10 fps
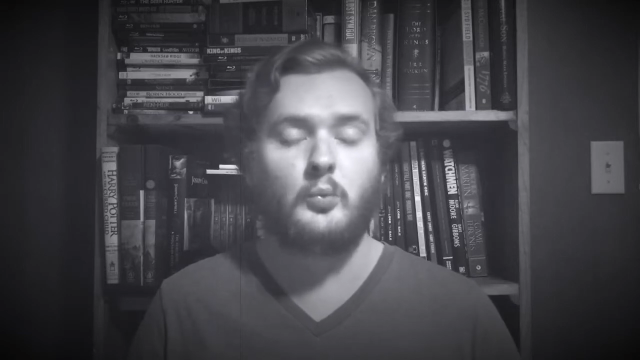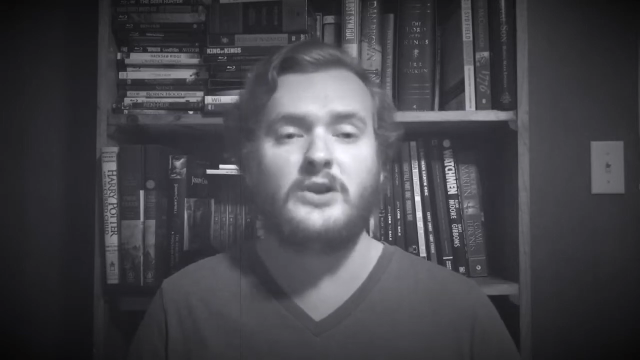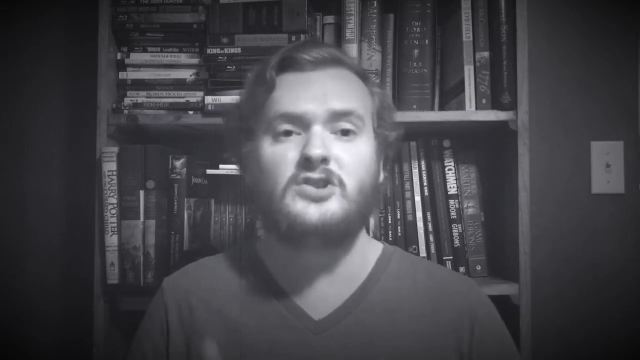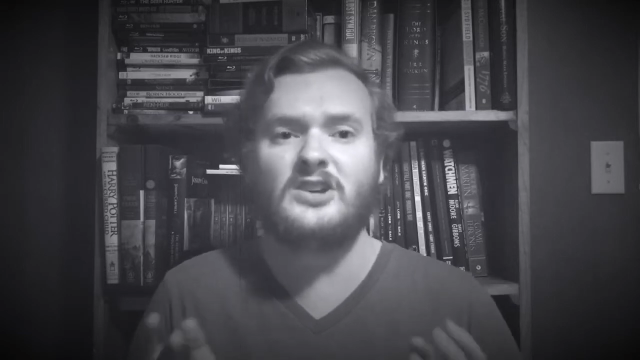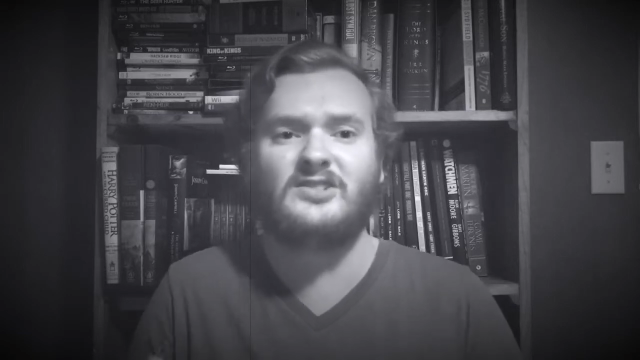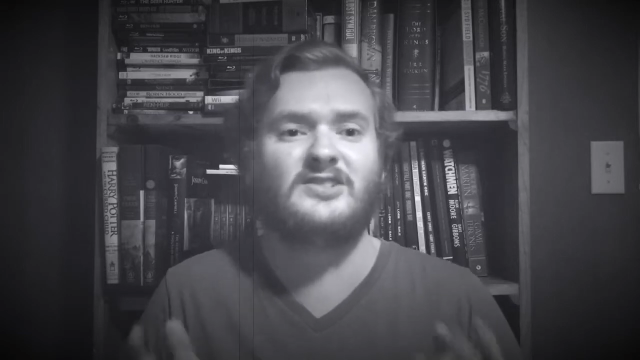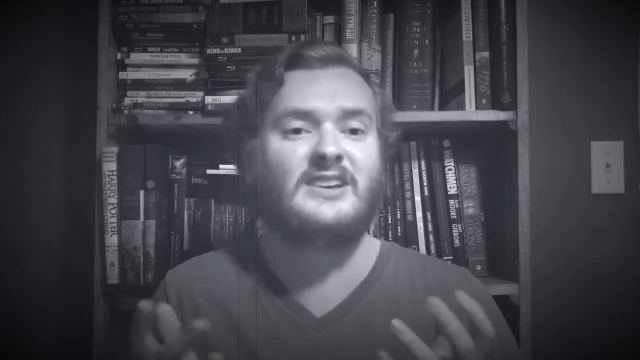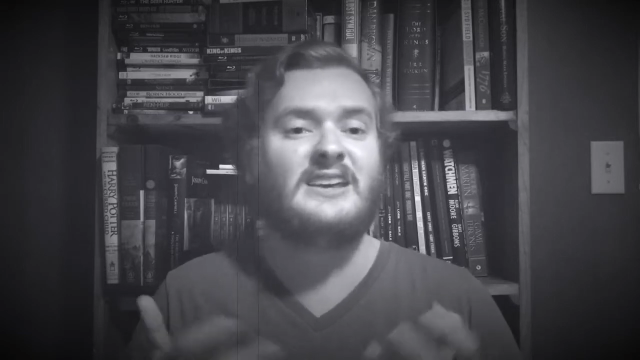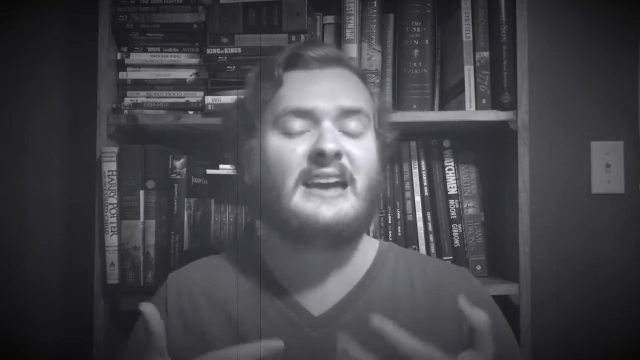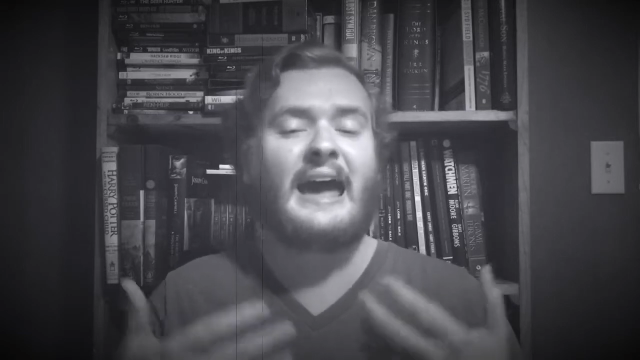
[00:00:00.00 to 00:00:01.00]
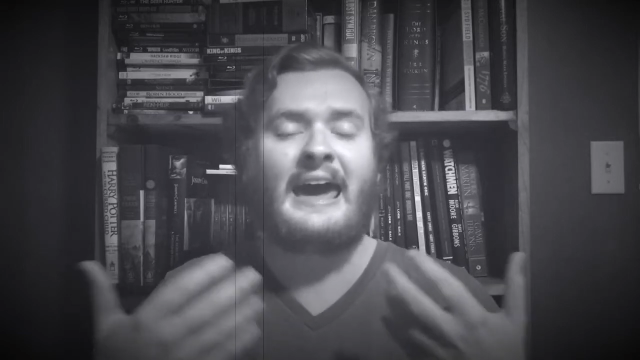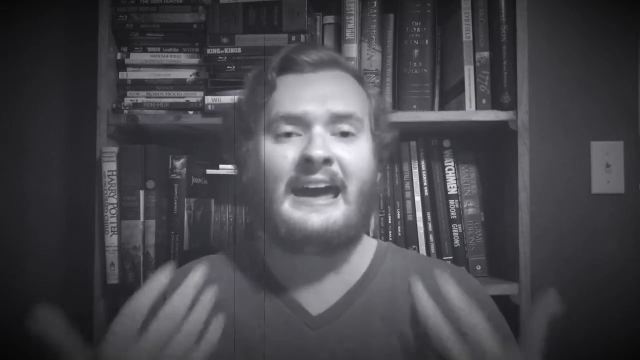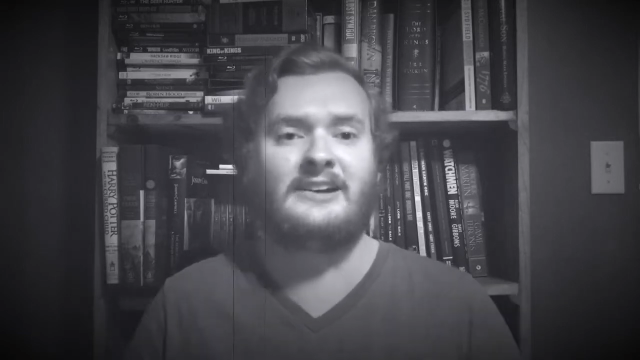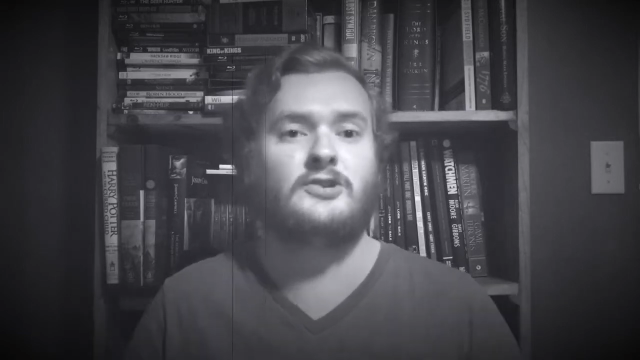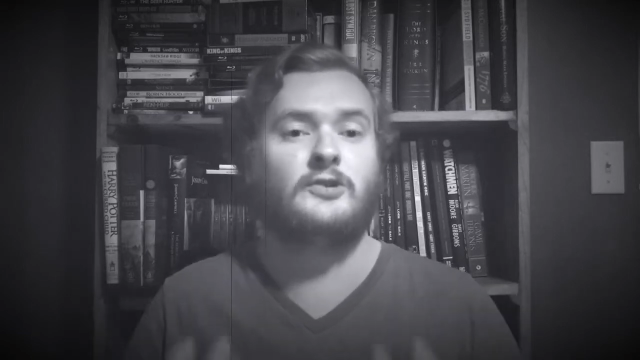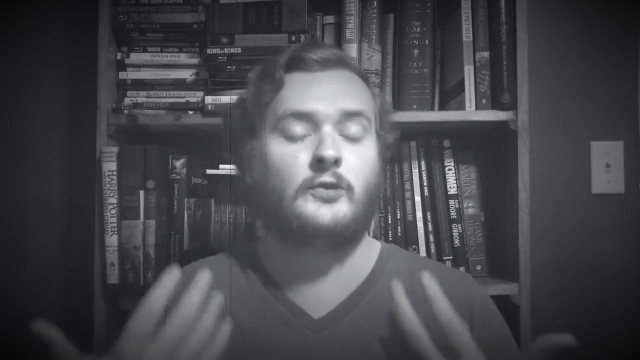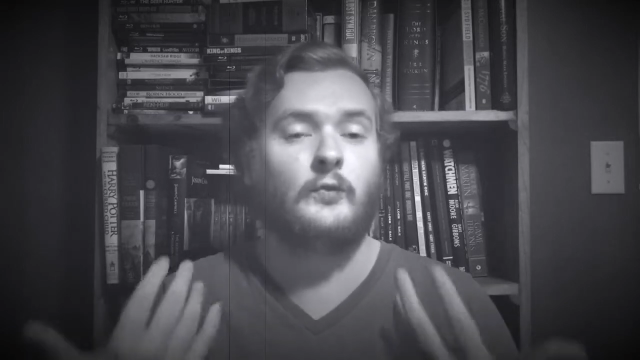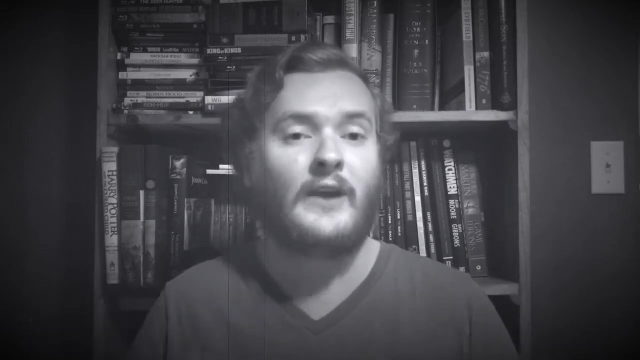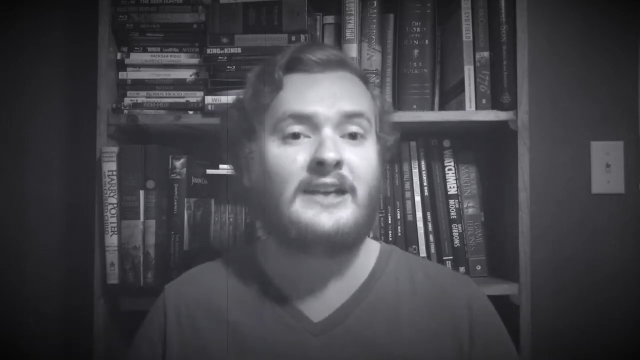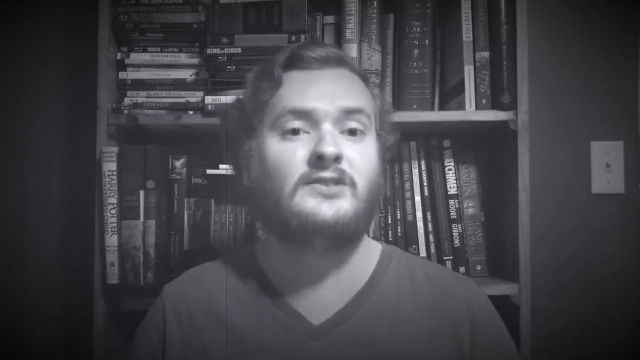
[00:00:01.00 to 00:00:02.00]
We just see actors'
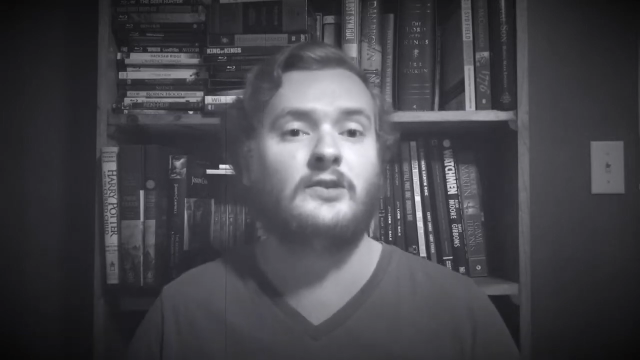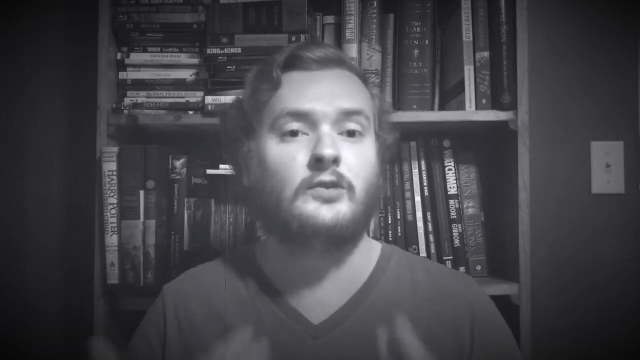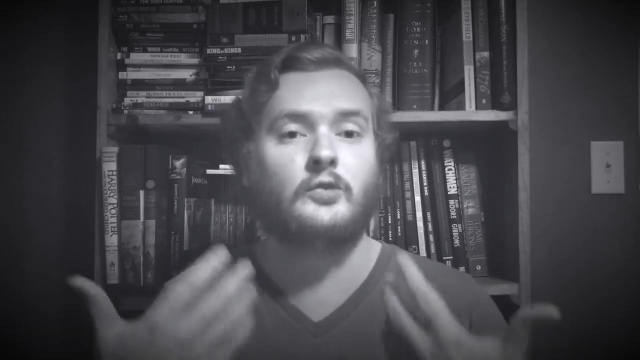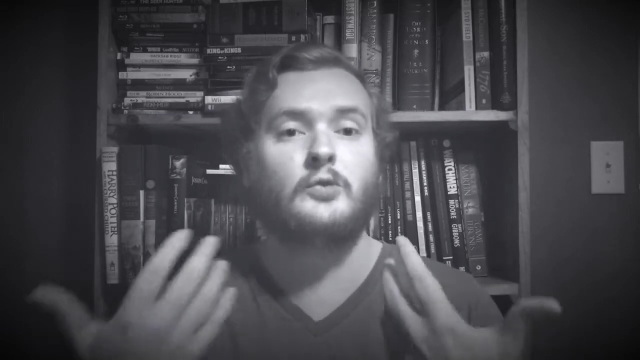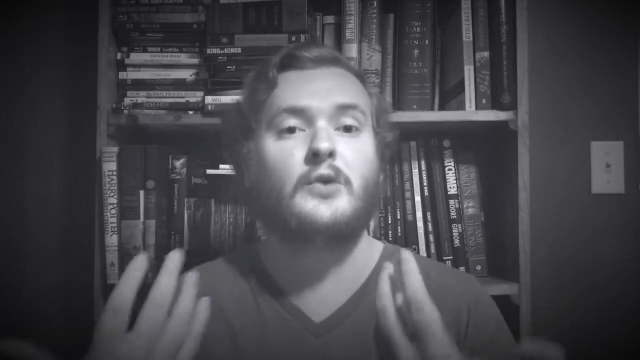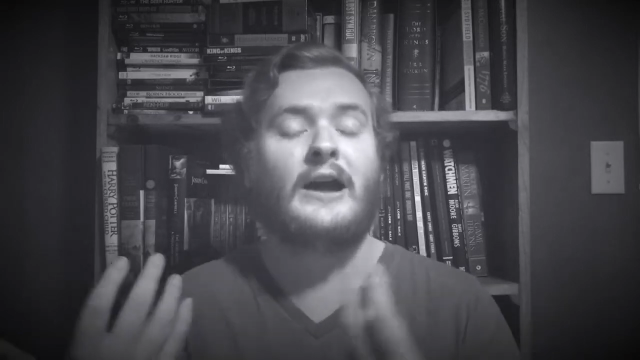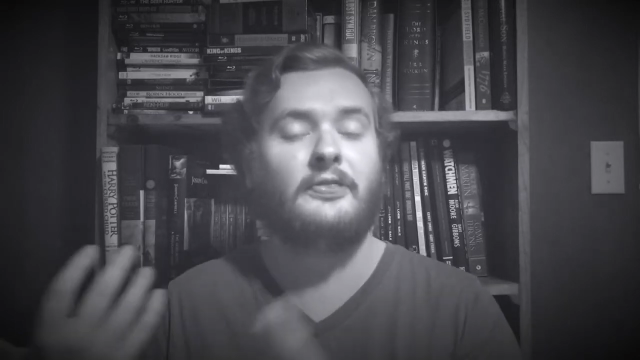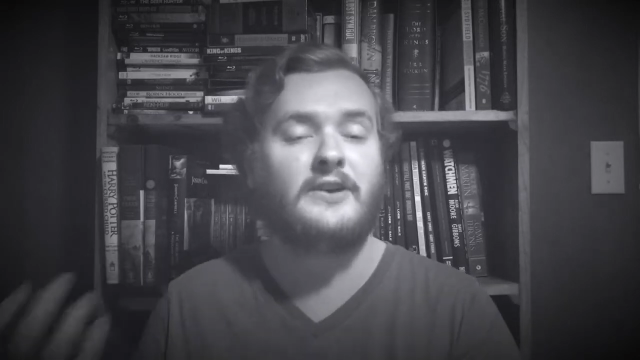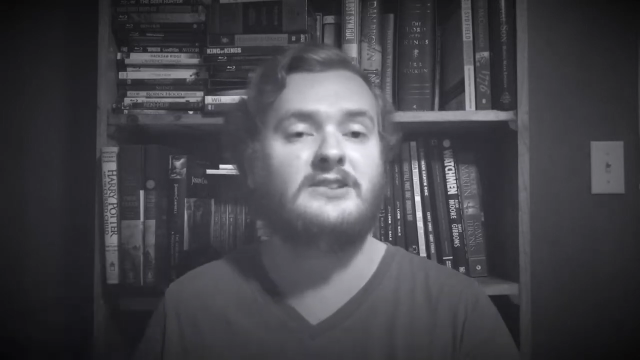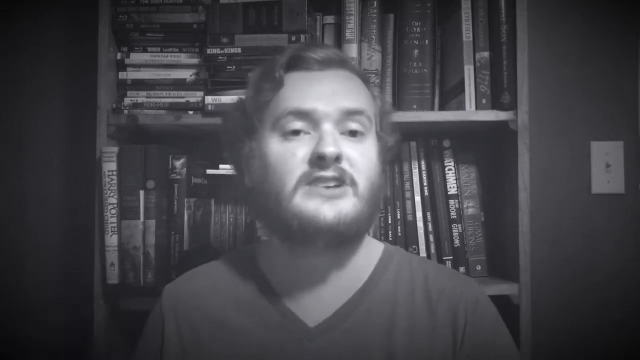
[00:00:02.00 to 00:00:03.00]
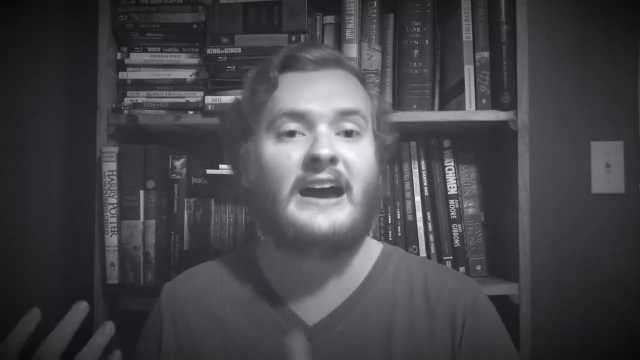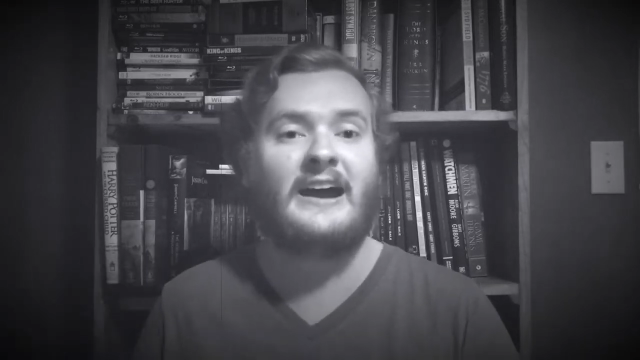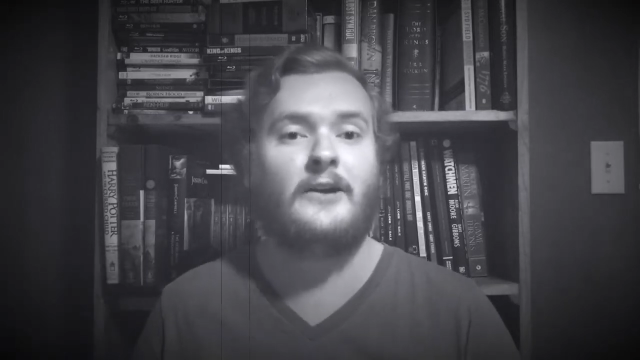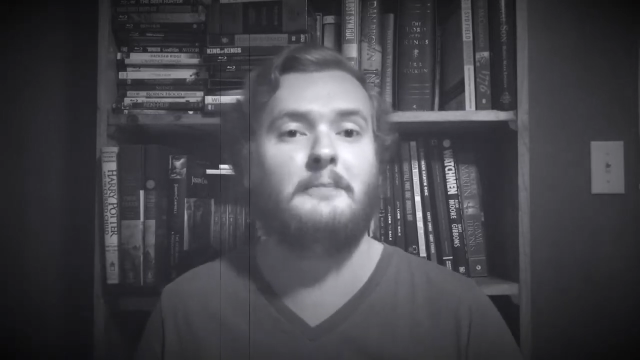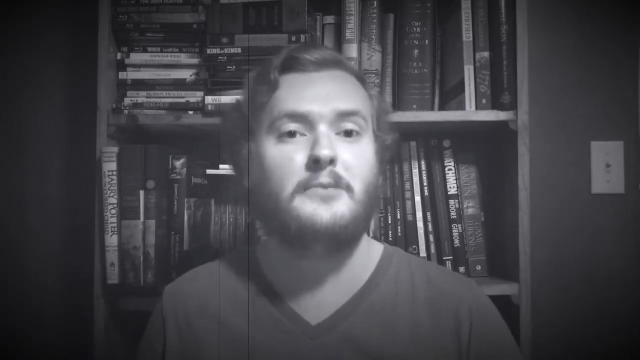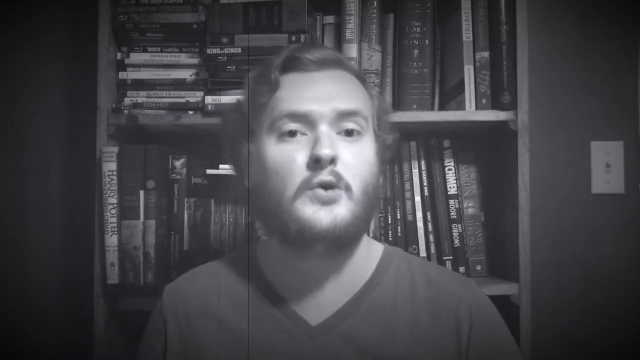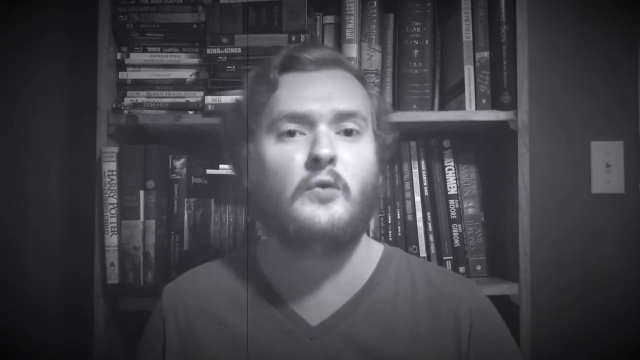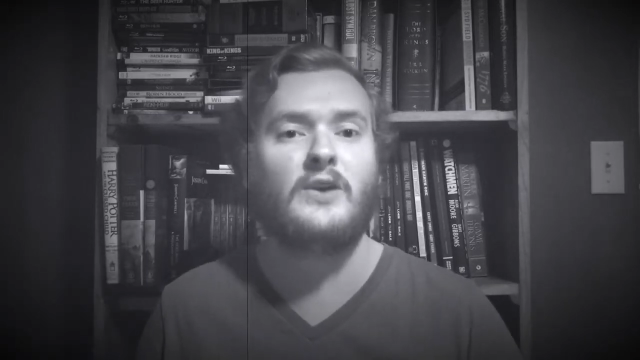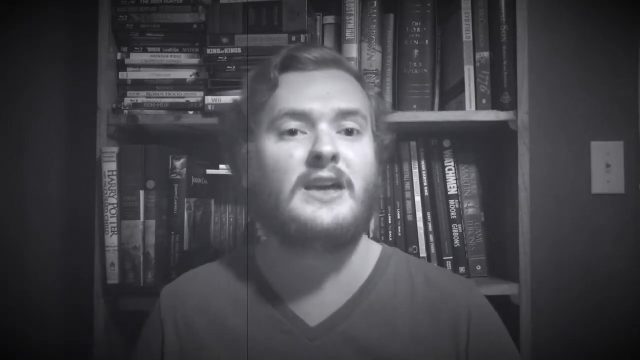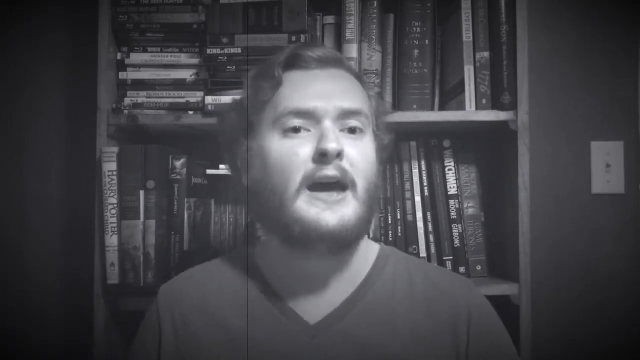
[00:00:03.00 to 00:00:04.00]
faces throughout the entire
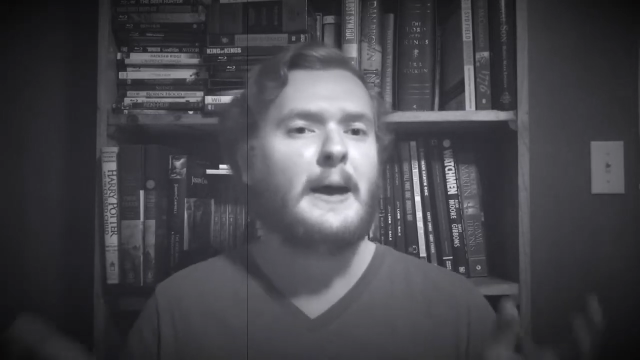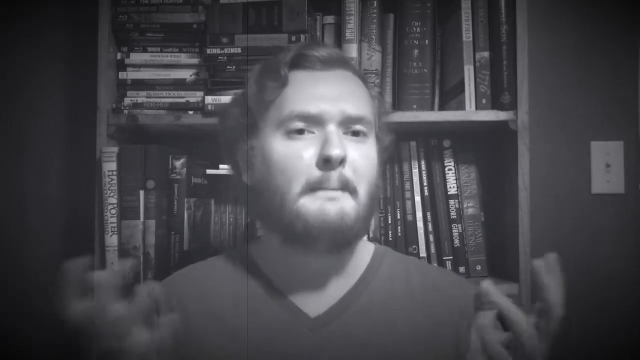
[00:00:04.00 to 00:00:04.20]
movie,